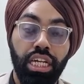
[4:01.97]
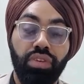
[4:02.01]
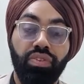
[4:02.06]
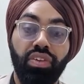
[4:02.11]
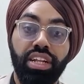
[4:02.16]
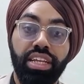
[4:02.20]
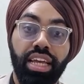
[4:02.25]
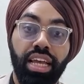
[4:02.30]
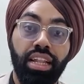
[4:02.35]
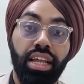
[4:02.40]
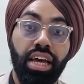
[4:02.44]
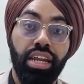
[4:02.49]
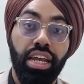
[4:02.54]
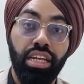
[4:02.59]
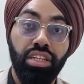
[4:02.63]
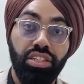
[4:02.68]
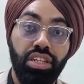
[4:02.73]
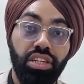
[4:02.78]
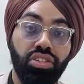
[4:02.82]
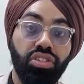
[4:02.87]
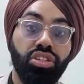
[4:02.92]
It will kill our
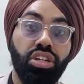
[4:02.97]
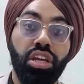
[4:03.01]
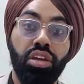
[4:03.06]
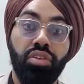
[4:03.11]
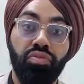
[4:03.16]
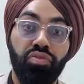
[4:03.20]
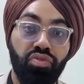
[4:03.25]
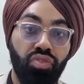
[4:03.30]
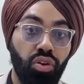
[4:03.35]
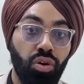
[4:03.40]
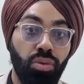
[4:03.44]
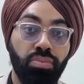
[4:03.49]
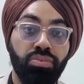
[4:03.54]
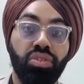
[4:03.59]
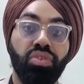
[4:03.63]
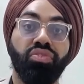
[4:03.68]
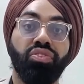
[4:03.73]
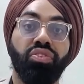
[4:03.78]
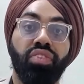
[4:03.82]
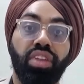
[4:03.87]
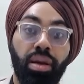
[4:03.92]
existing forms
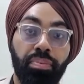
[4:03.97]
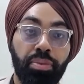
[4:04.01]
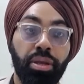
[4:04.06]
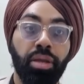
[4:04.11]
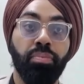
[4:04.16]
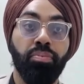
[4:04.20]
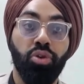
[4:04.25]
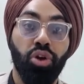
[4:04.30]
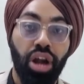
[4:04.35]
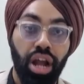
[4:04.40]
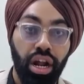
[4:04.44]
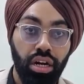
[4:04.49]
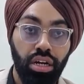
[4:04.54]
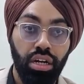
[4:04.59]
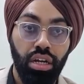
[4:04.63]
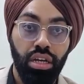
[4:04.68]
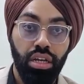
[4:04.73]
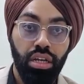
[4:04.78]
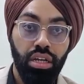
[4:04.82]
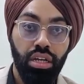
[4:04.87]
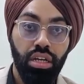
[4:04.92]
of developing product.
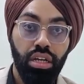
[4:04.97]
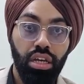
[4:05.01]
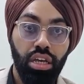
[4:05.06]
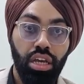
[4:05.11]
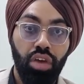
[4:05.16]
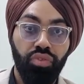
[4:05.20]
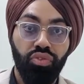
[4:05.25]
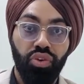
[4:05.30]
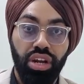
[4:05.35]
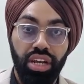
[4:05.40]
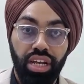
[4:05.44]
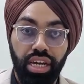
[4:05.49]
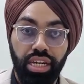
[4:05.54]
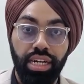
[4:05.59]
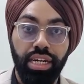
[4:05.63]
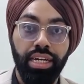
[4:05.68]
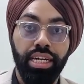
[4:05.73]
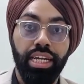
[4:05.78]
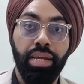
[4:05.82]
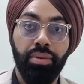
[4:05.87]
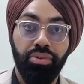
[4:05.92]
If you're
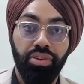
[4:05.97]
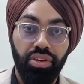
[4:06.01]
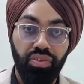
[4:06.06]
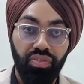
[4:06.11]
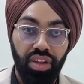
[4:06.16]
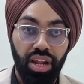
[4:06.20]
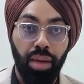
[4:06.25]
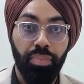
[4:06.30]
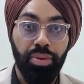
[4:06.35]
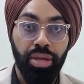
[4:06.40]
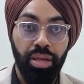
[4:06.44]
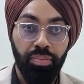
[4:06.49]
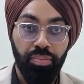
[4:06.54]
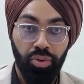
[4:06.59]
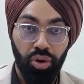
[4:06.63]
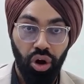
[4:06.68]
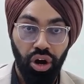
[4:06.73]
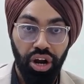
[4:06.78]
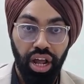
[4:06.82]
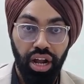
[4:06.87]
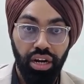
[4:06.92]
currently developing
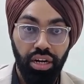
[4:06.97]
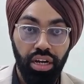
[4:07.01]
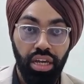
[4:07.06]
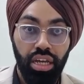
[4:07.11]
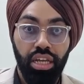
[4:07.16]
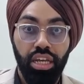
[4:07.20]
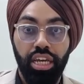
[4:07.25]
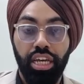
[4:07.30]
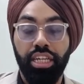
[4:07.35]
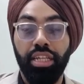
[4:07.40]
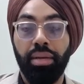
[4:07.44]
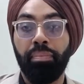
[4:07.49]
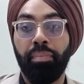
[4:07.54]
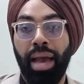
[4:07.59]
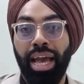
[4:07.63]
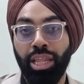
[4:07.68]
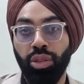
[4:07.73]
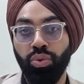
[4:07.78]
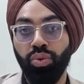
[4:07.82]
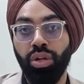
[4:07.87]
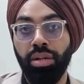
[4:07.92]
product in a
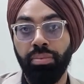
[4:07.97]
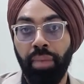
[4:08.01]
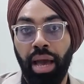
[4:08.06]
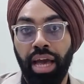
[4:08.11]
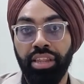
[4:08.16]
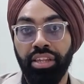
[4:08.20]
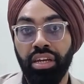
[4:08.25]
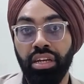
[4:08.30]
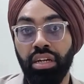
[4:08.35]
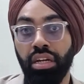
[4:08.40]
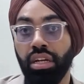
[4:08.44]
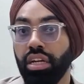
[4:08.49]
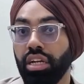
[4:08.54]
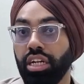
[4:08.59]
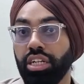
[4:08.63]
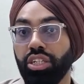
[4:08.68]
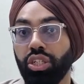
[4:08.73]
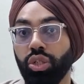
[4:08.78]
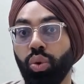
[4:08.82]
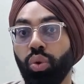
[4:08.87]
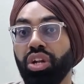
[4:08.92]
manual manner,
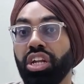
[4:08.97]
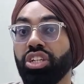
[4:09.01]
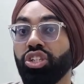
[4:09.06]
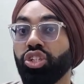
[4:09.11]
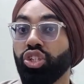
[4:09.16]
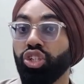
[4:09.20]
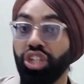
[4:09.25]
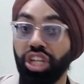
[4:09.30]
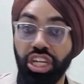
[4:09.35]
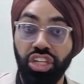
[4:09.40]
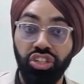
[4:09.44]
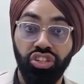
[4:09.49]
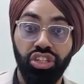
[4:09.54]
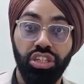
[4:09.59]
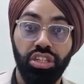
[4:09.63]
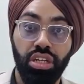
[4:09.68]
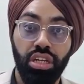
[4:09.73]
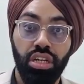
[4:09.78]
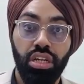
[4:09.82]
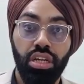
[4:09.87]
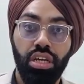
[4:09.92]
it's gonna change
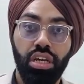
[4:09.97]
it.